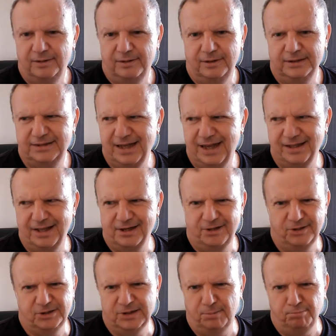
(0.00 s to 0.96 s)
it's not like
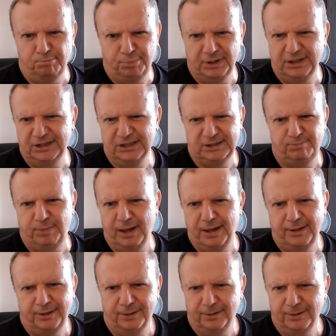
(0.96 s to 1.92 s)
you're some big
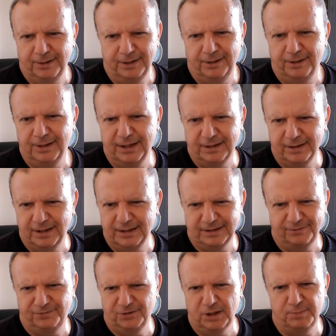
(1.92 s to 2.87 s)
spender, you know, like
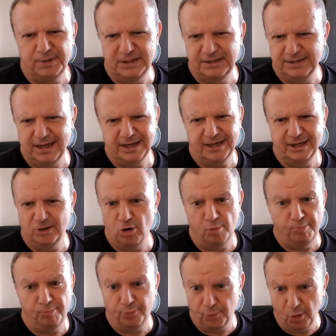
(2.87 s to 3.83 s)
the Philippines ain't going to go
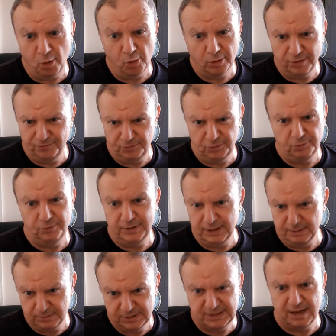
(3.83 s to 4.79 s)
broke if you
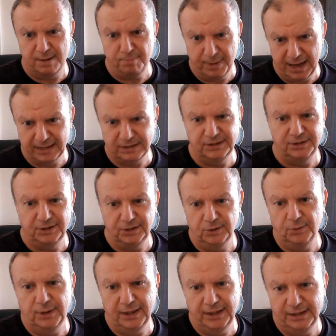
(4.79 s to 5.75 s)
get sent back to the
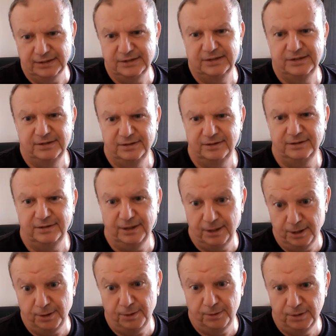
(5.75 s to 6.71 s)
U.S., you
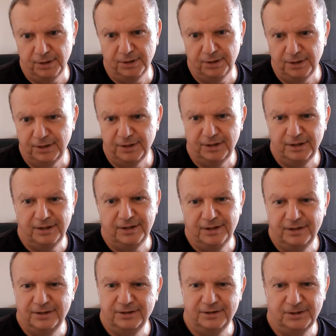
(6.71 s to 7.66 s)
know.
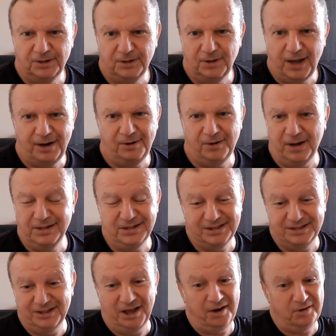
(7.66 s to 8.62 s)
So, I don't know, I
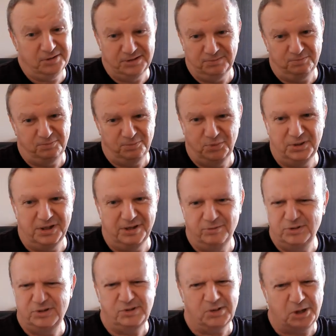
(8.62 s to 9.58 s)
just thought it was it
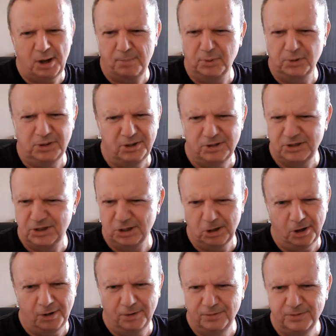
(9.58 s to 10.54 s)
was a couple of years
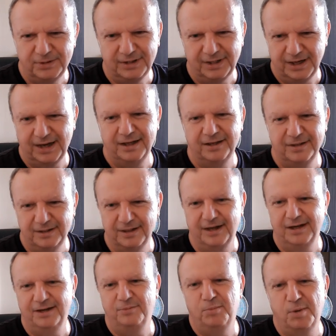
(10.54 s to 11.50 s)
ago that I
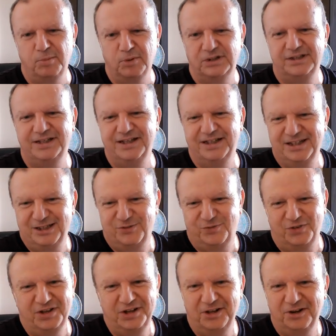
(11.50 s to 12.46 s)
remember seeing this
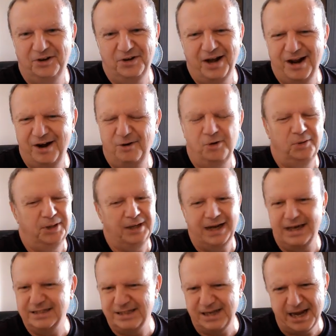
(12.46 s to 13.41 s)
video. I don't know the
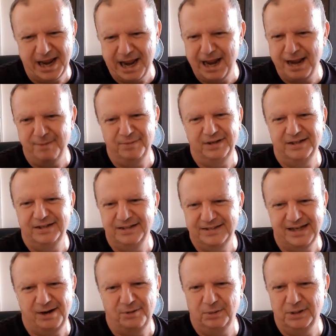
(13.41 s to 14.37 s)
guy's name, it's
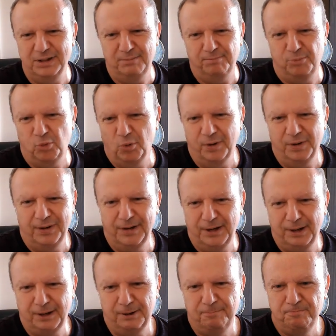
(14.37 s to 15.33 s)
not really important,
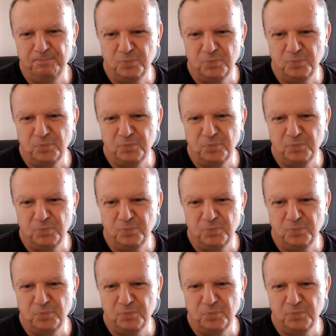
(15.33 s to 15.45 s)
you know.